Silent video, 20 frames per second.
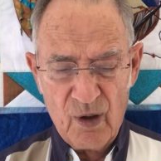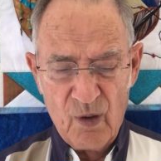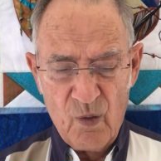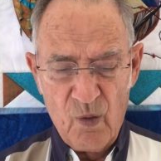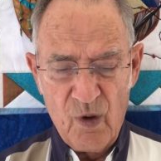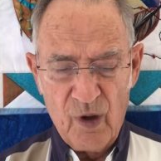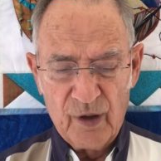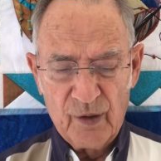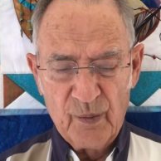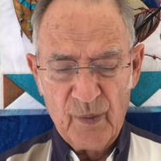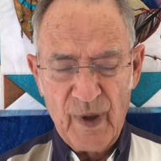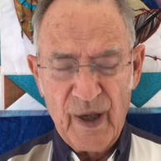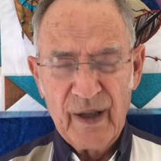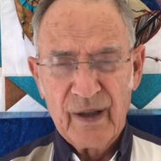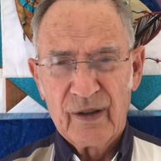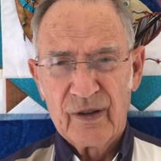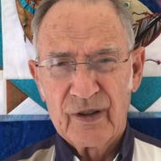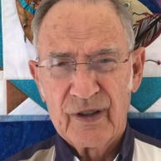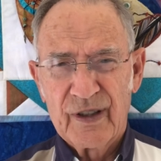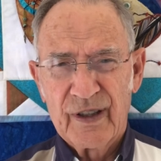What
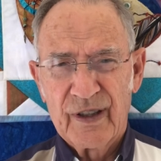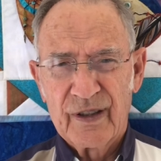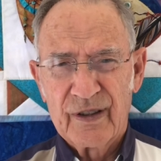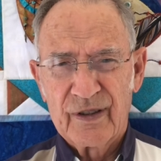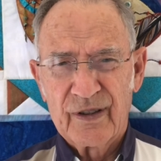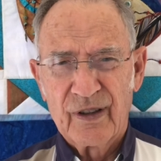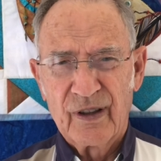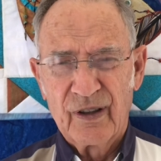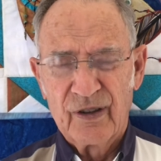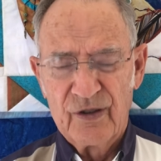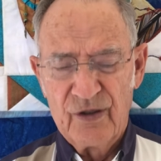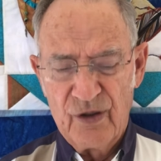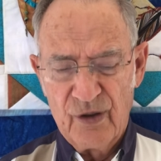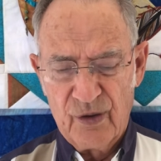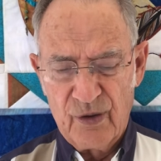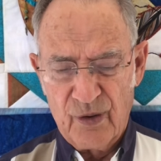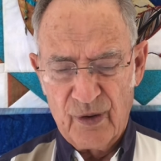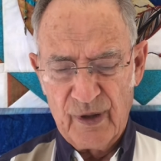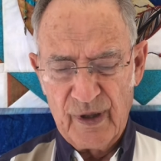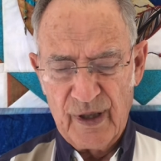matters is a new
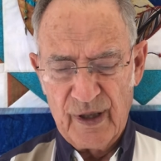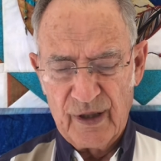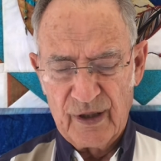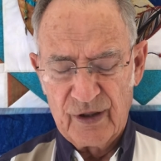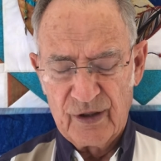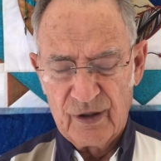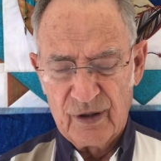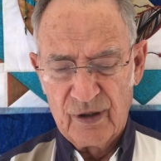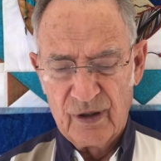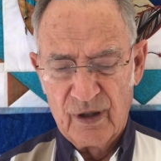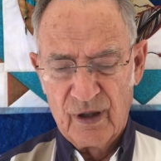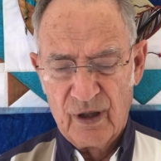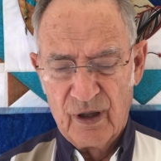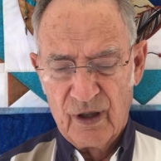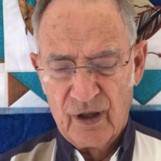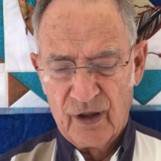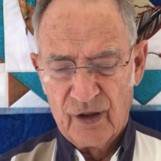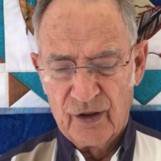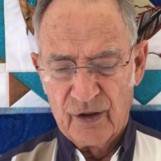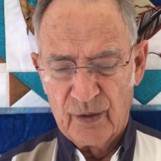creation,
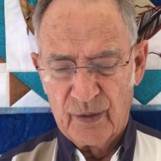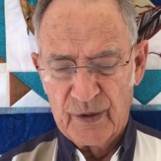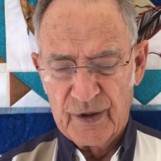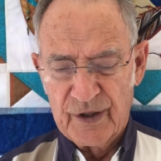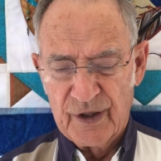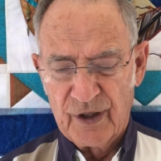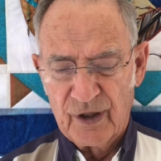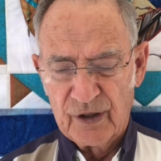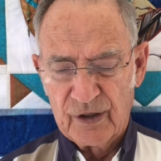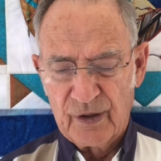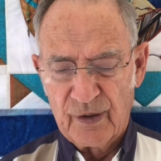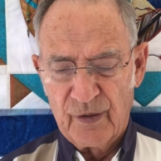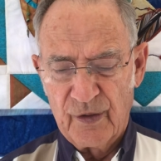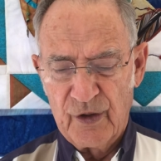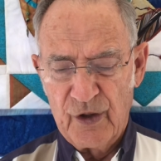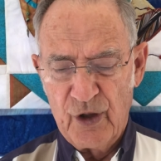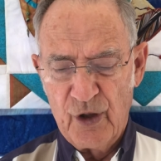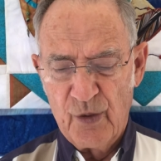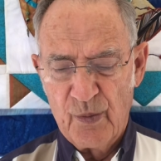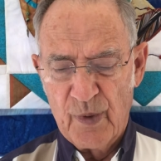the result of a
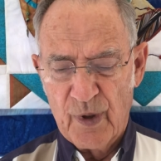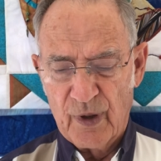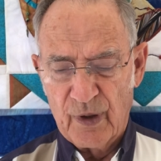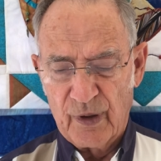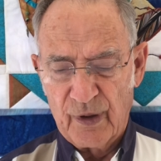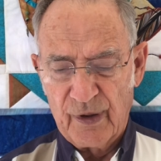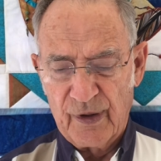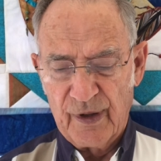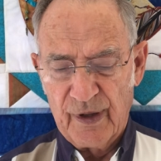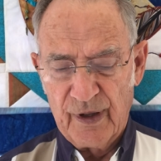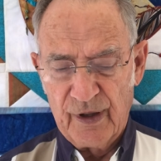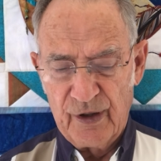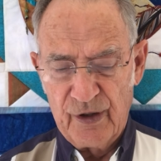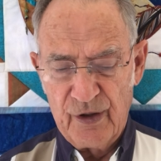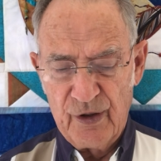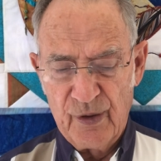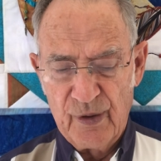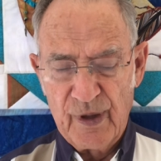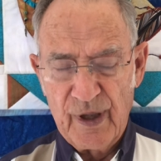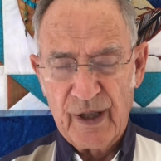new birth and a
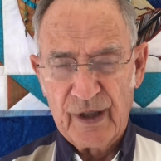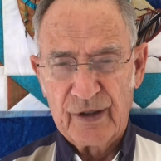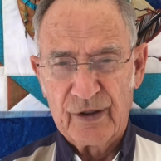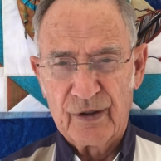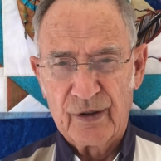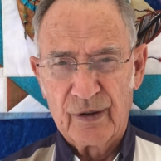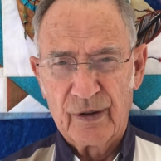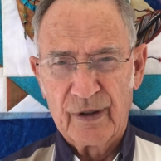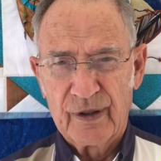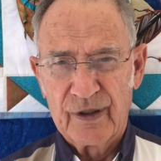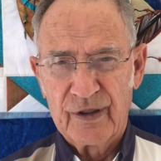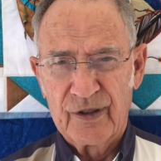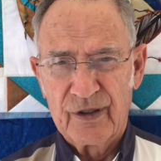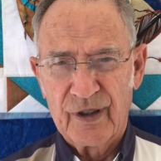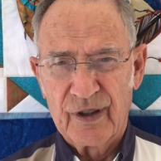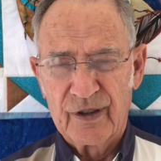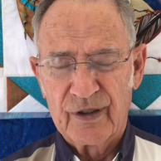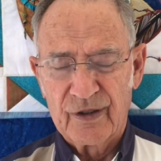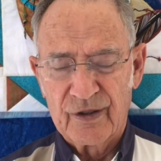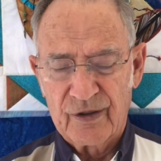new nature in
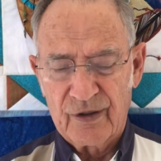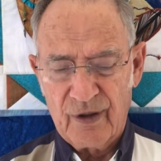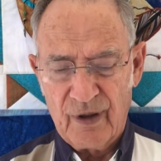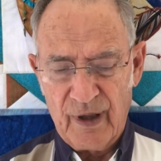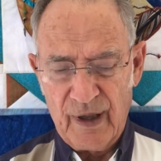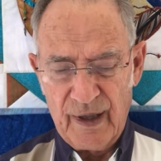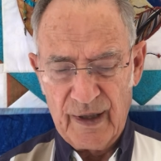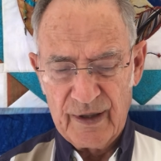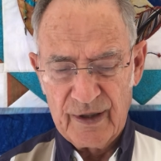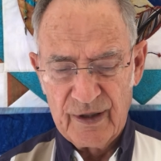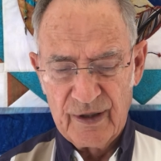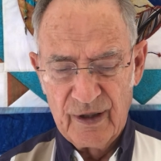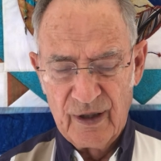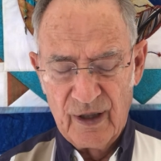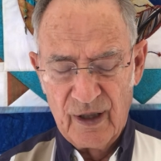Jesus Christ.